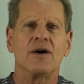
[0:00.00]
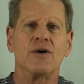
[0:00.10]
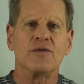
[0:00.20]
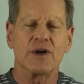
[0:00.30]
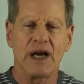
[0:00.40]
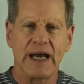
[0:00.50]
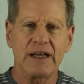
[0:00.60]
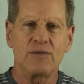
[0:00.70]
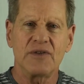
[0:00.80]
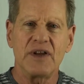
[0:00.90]
overnight,
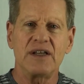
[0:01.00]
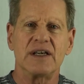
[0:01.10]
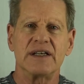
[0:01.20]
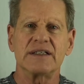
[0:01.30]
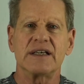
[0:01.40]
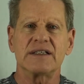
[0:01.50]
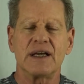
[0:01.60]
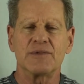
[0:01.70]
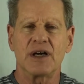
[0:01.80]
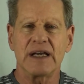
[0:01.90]
and what they did is they
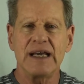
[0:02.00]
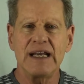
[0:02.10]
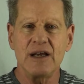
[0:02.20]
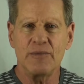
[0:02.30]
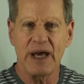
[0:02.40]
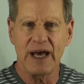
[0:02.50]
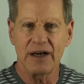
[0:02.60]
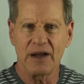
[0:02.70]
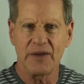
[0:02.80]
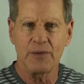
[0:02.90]
slept on a heating
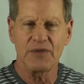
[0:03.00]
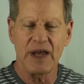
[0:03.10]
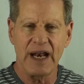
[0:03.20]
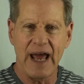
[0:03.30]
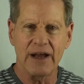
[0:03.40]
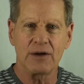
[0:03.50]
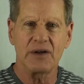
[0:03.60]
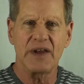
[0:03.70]
pad with that ankle,